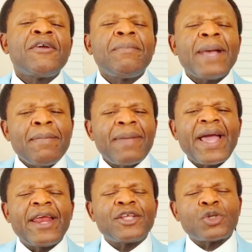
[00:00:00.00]

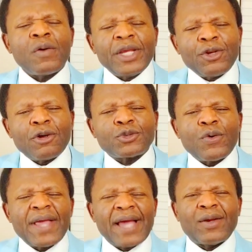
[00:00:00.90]
Remember, it is only those
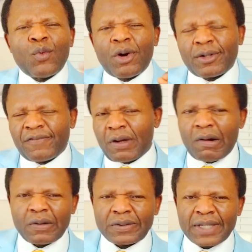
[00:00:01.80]
who hear the word of
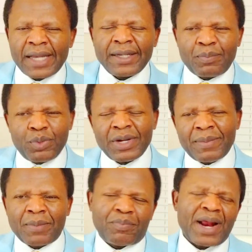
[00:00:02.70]
God and they put
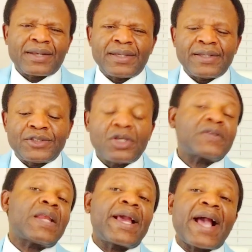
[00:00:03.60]
them in practice,
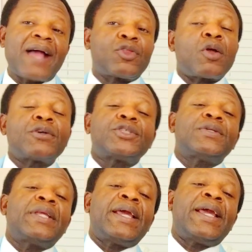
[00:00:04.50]
just like I thought
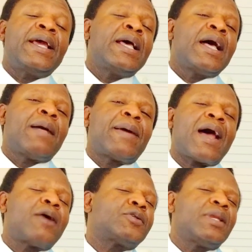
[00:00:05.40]
today about
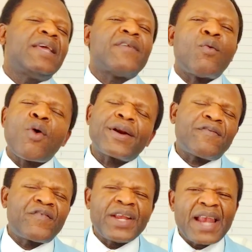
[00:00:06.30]
how to live a
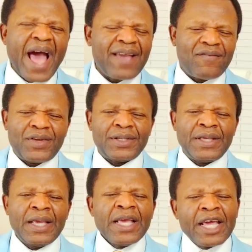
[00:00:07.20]
worry-free life.
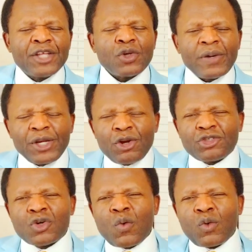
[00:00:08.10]
It is only
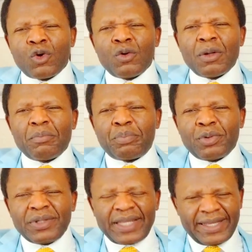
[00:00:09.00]
those who will
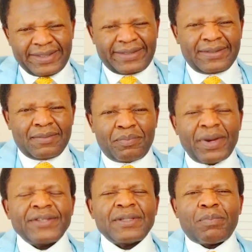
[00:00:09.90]
put these
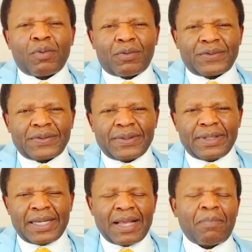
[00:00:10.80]
principles
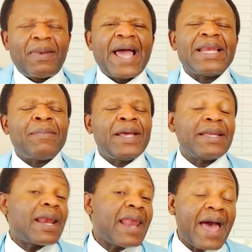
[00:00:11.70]
and apply them in
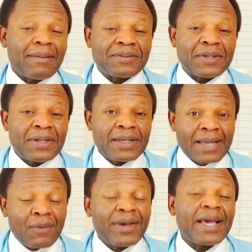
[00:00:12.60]
their lives
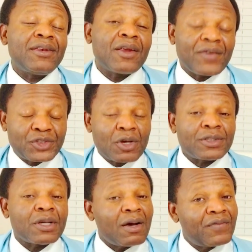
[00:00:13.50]
that will get the
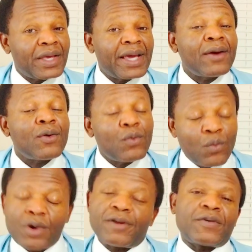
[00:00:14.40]
result of the
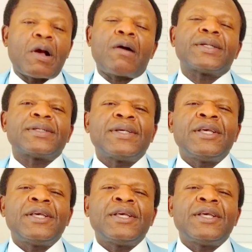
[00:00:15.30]
word of God.